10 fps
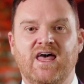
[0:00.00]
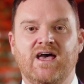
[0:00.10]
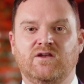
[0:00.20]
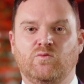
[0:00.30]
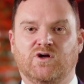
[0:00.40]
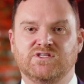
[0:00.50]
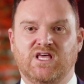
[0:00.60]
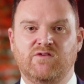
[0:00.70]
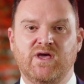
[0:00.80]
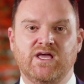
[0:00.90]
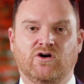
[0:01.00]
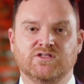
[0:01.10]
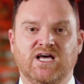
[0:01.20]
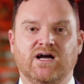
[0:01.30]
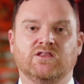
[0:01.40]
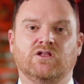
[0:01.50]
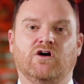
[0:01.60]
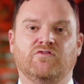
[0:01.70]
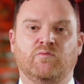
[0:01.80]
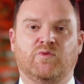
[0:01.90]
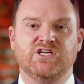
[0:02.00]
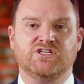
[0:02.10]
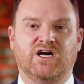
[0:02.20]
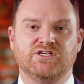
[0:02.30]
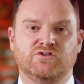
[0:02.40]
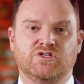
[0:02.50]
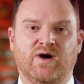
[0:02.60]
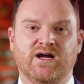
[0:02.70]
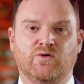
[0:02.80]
Then, once they've made contact, they'll often pressurize you to act